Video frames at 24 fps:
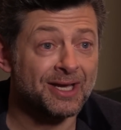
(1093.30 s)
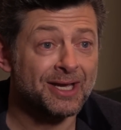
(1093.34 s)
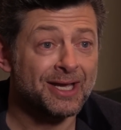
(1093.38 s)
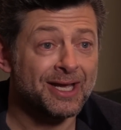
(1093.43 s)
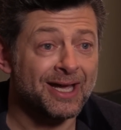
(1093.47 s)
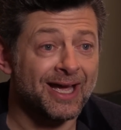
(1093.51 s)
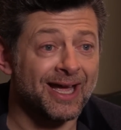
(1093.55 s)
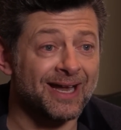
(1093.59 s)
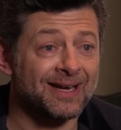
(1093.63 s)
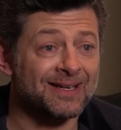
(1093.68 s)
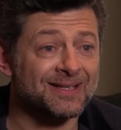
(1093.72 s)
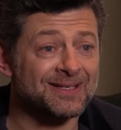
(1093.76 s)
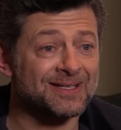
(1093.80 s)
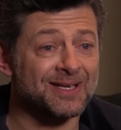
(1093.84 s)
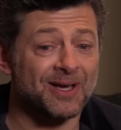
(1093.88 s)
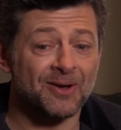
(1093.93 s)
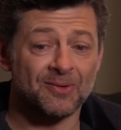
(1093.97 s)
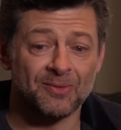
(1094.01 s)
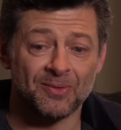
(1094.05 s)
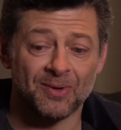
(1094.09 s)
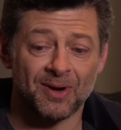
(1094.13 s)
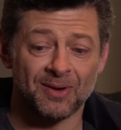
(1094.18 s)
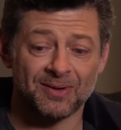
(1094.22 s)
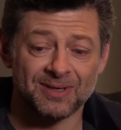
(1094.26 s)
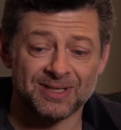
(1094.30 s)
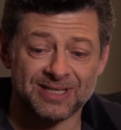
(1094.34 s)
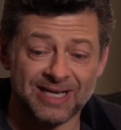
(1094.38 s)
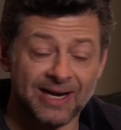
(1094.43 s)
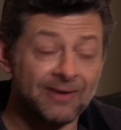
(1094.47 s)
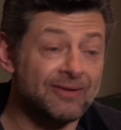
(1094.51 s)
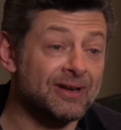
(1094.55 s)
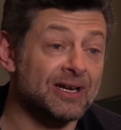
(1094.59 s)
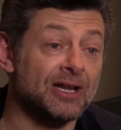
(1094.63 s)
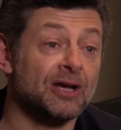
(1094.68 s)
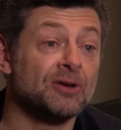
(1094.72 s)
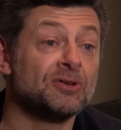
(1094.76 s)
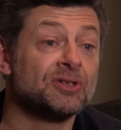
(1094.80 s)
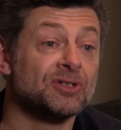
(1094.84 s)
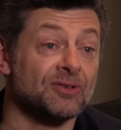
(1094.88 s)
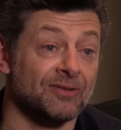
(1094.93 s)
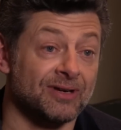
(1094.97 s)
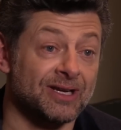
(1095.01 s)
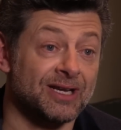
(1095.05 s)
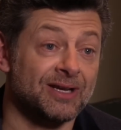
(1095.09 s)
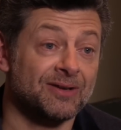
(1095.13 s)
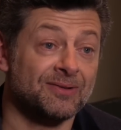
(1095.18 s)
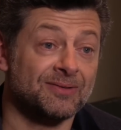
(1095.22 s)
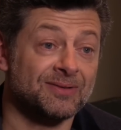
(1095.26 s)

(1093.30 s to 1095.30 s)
Yeah. And so, and Terry Notary,